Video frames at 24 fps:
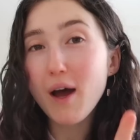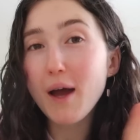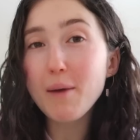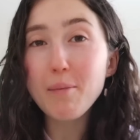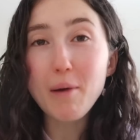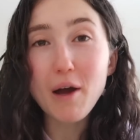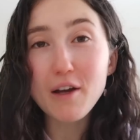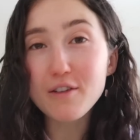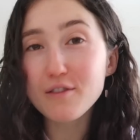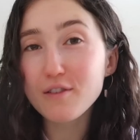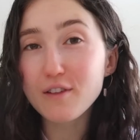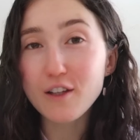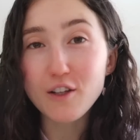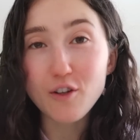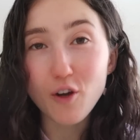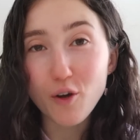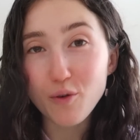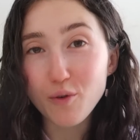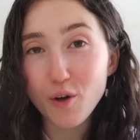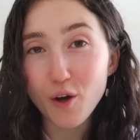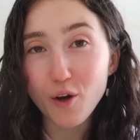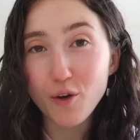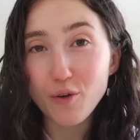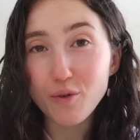I personally
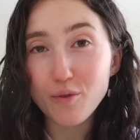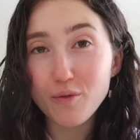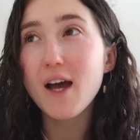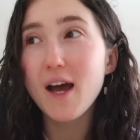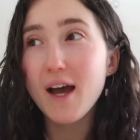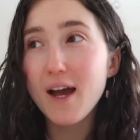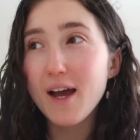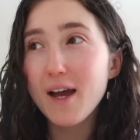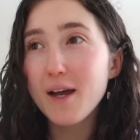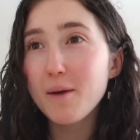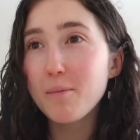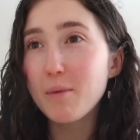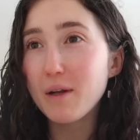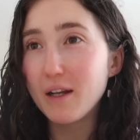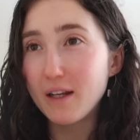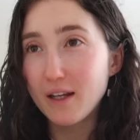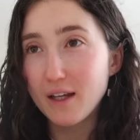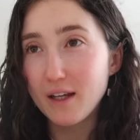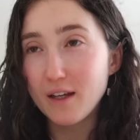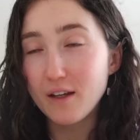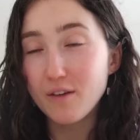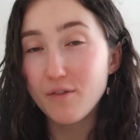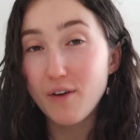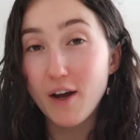don't own. I
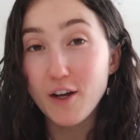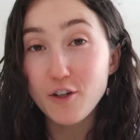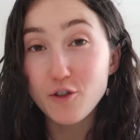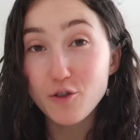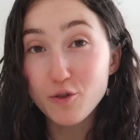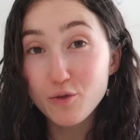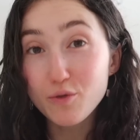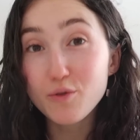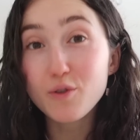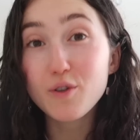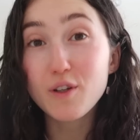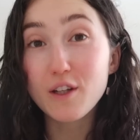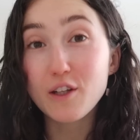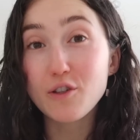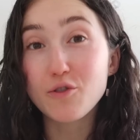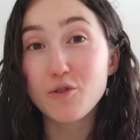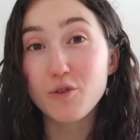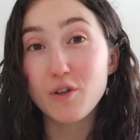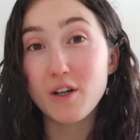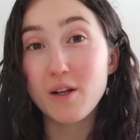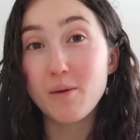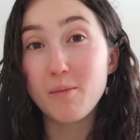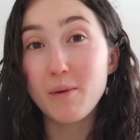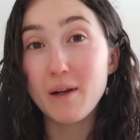believe, I truly,
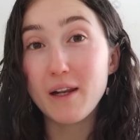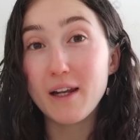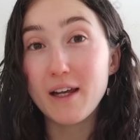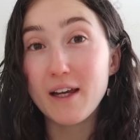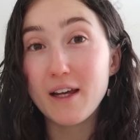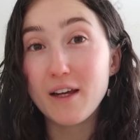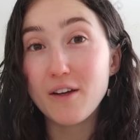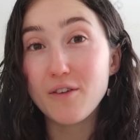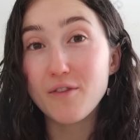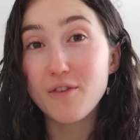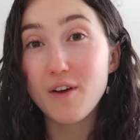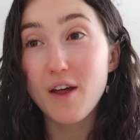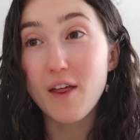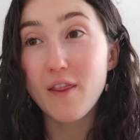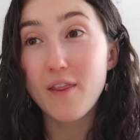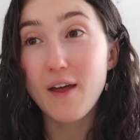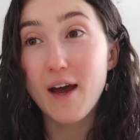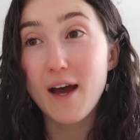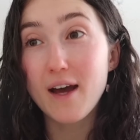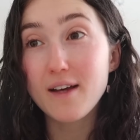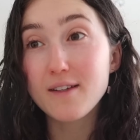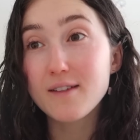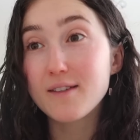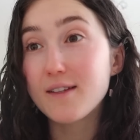truly believe
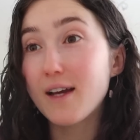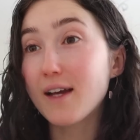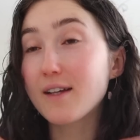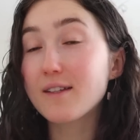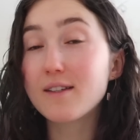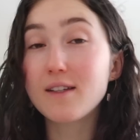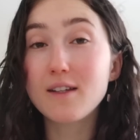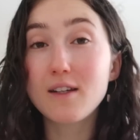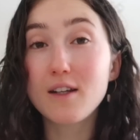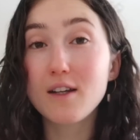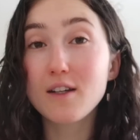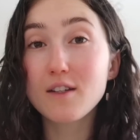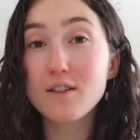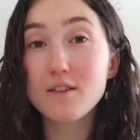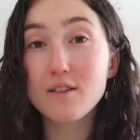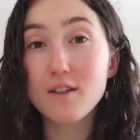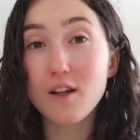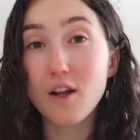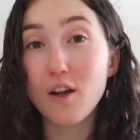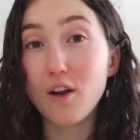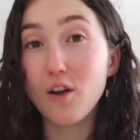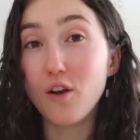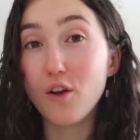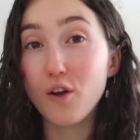that sexiness
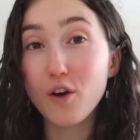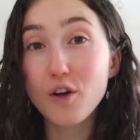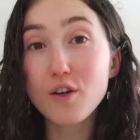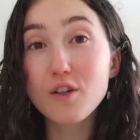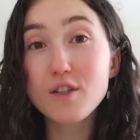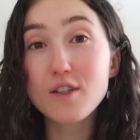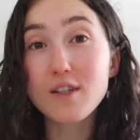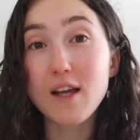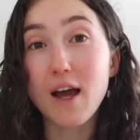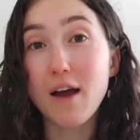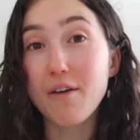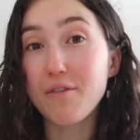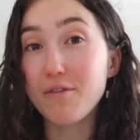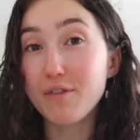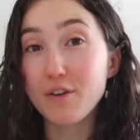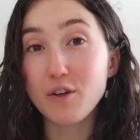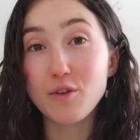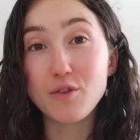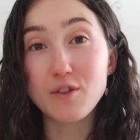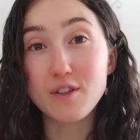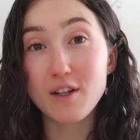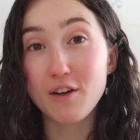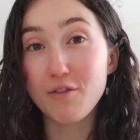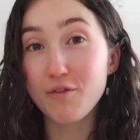looks and
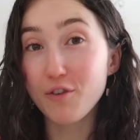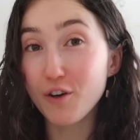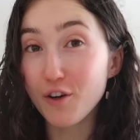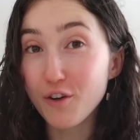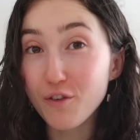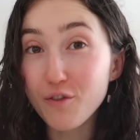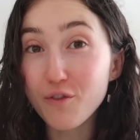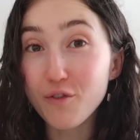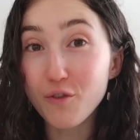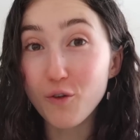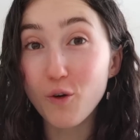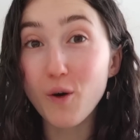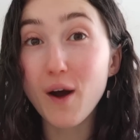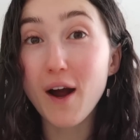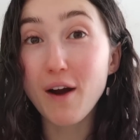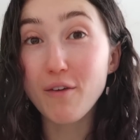feels different for